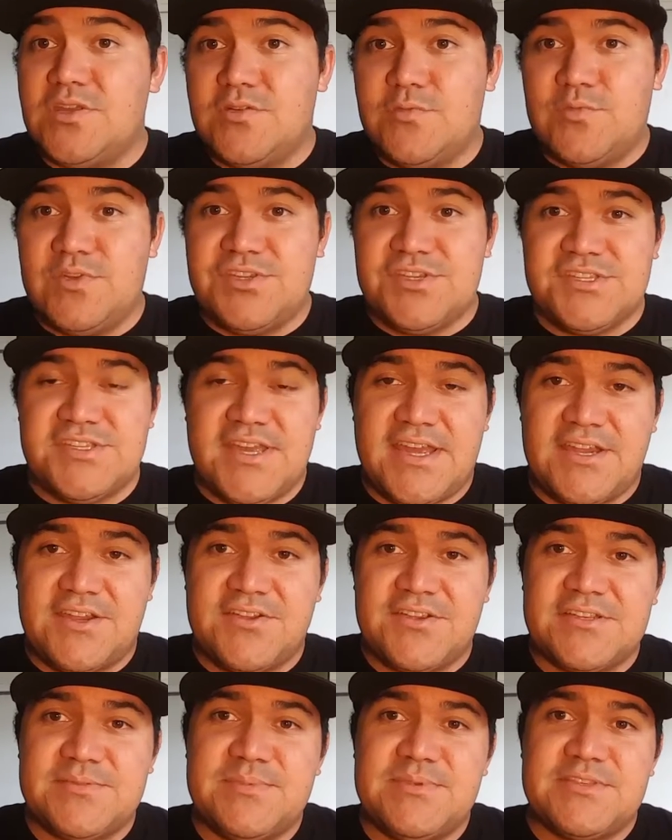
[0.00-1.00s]
we just had
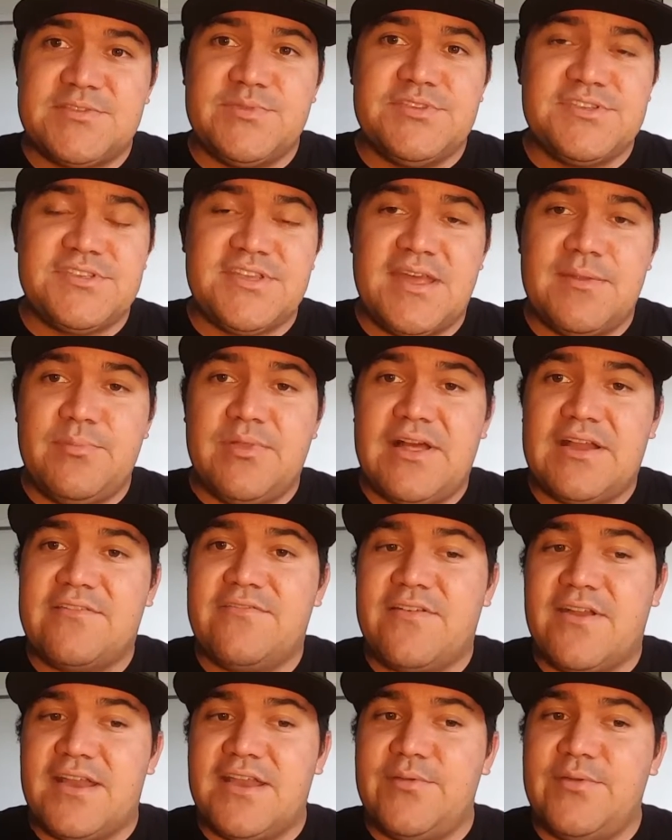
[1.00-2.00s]
Christmas, we just had Black
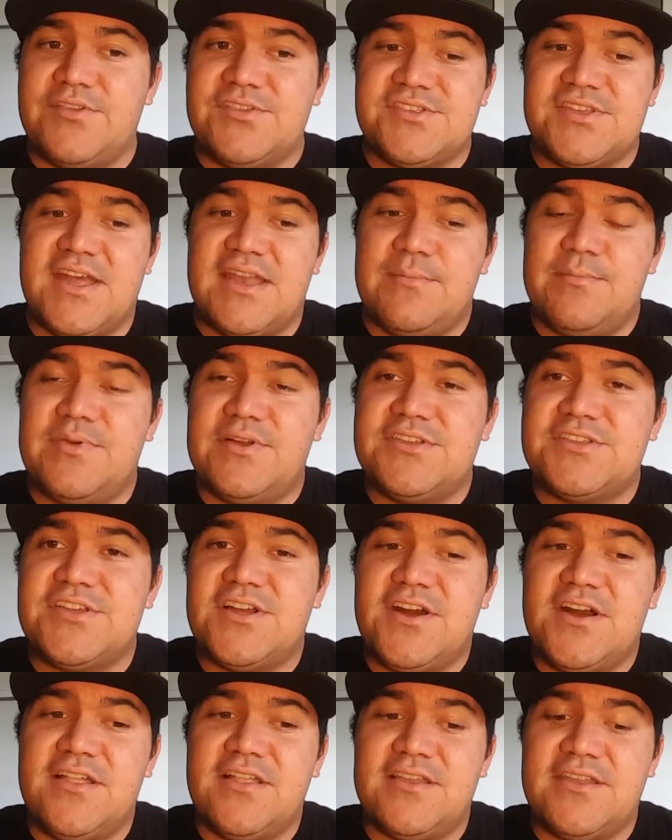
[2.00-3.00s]
Friday, we just had a bunch
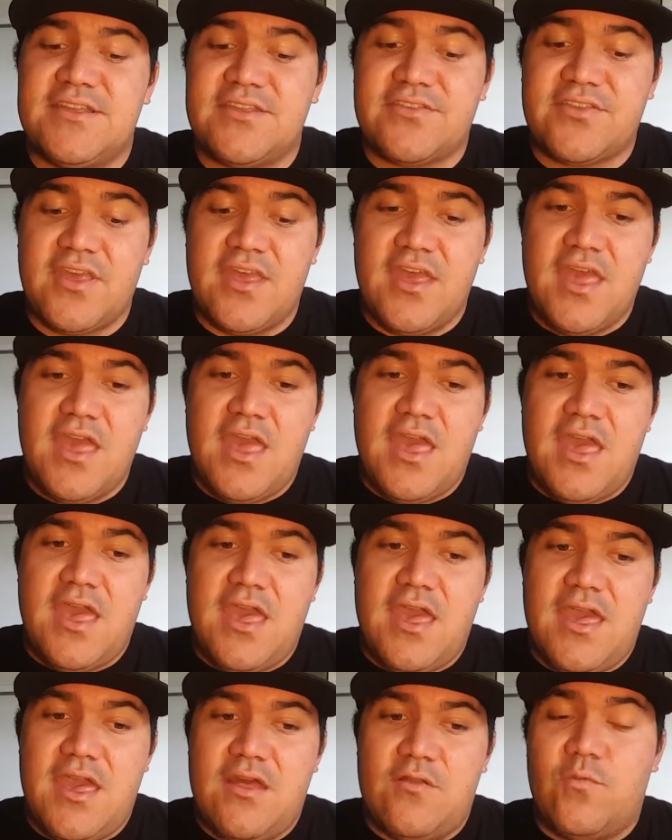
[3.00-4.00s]
of holidays,
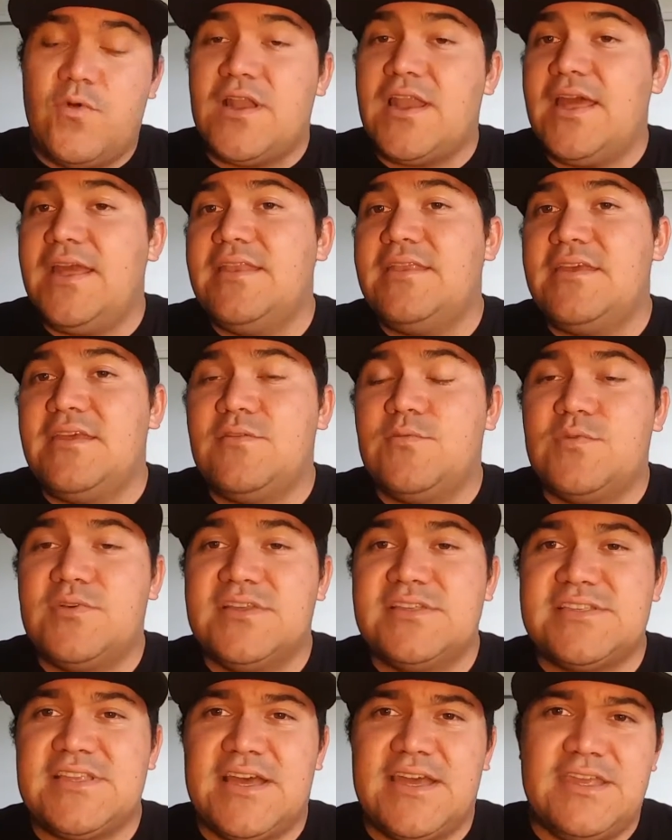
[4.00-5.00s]
and what I did
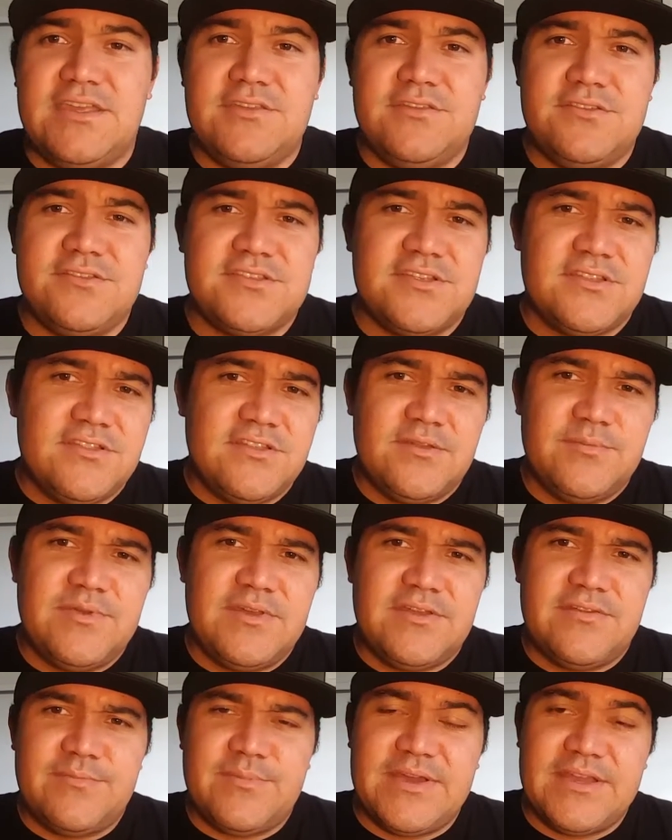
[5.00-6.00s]
was I used a little
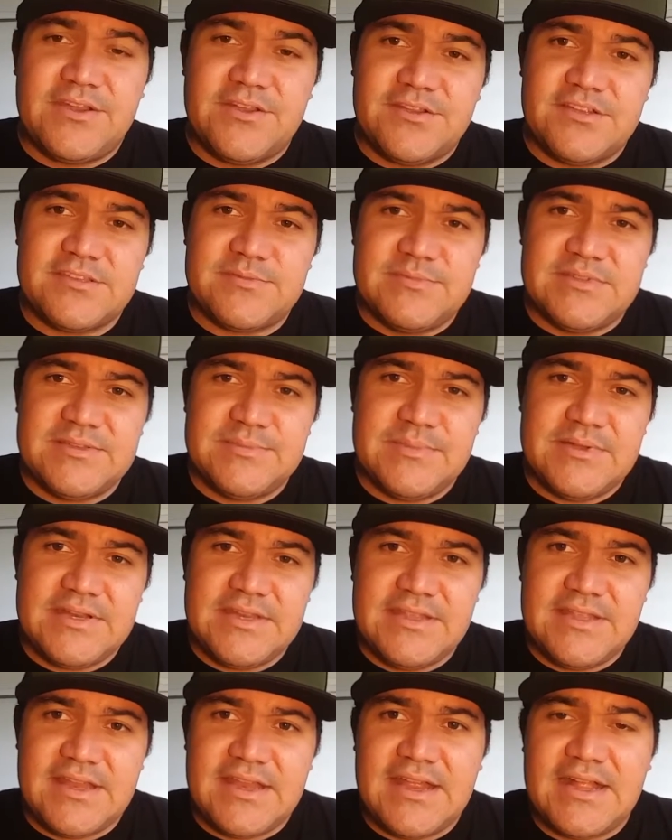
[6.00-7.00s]
bit of my Christmas
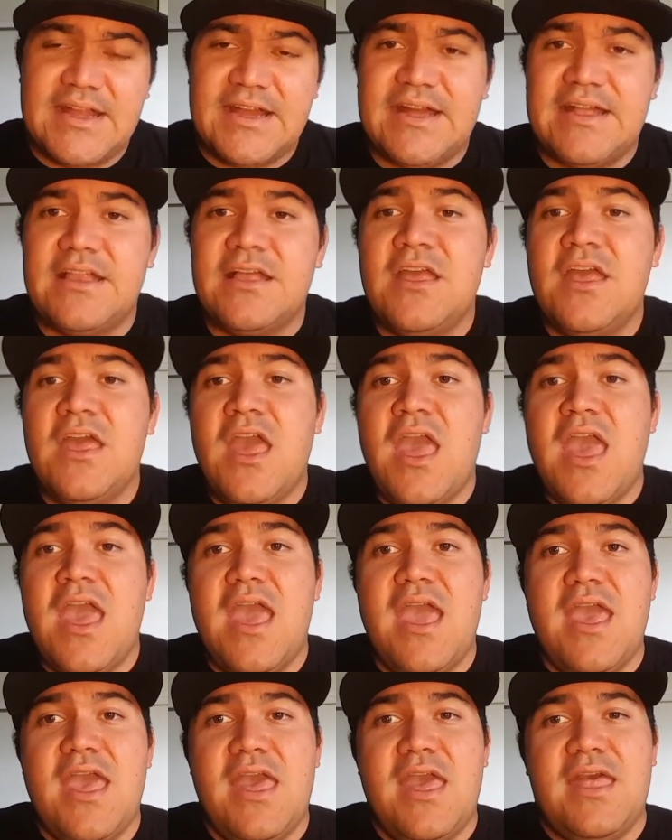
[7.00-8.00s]
money that I got,
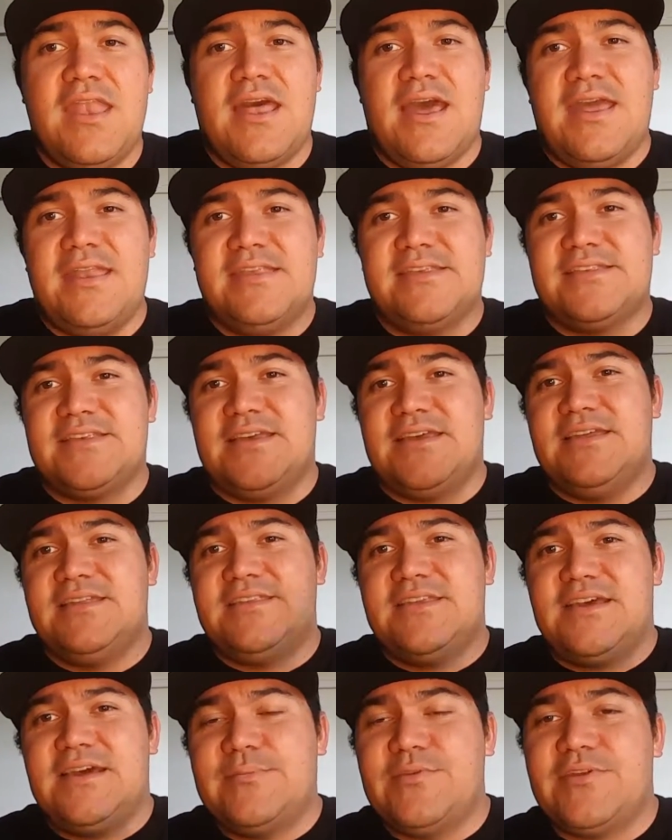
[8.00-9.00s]
and I decided
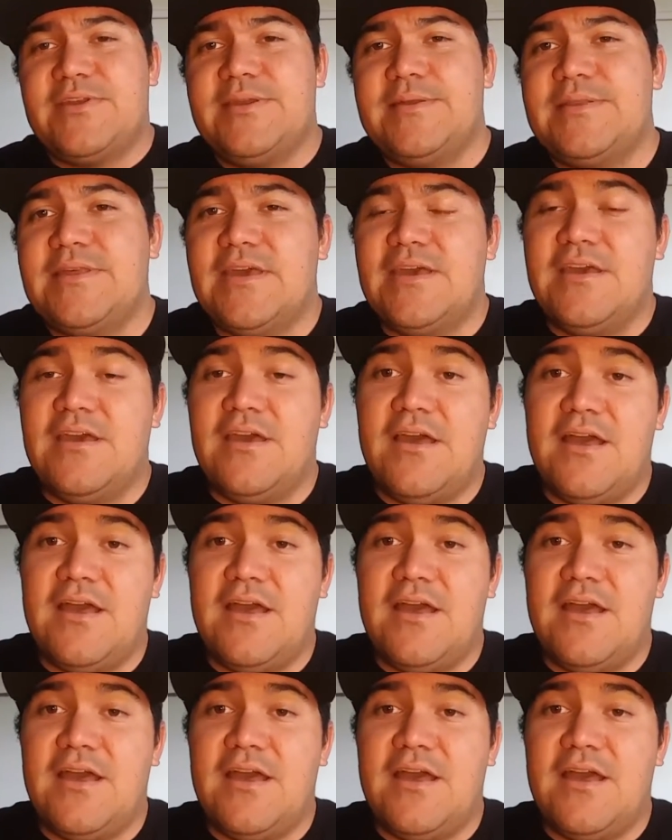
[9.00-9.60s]
to upgrade